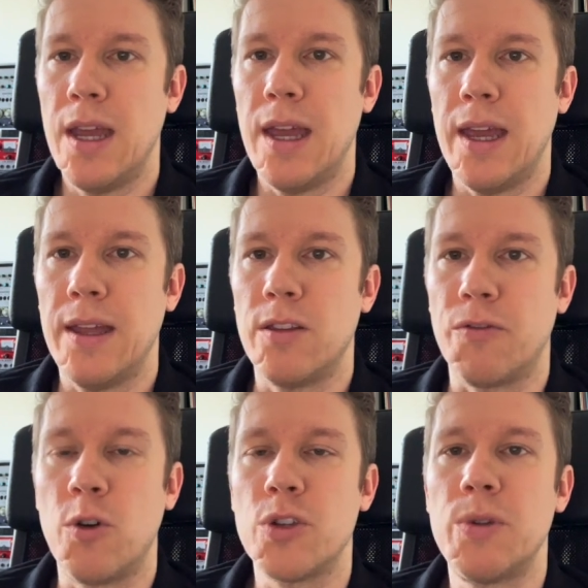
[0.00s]
And
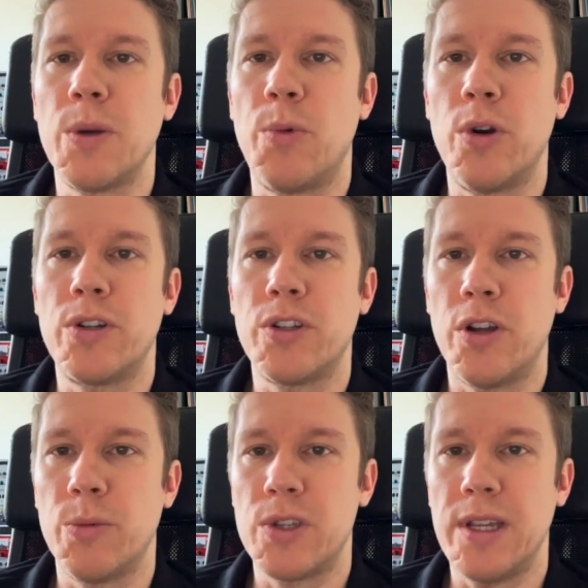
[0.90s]
of course we support
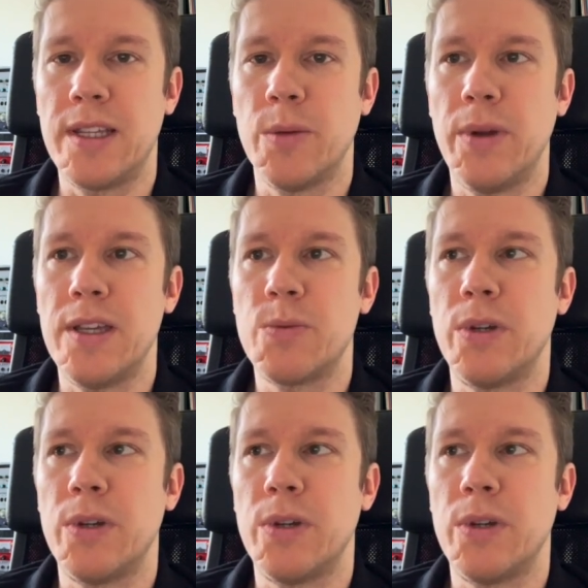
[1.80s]
autonomous database,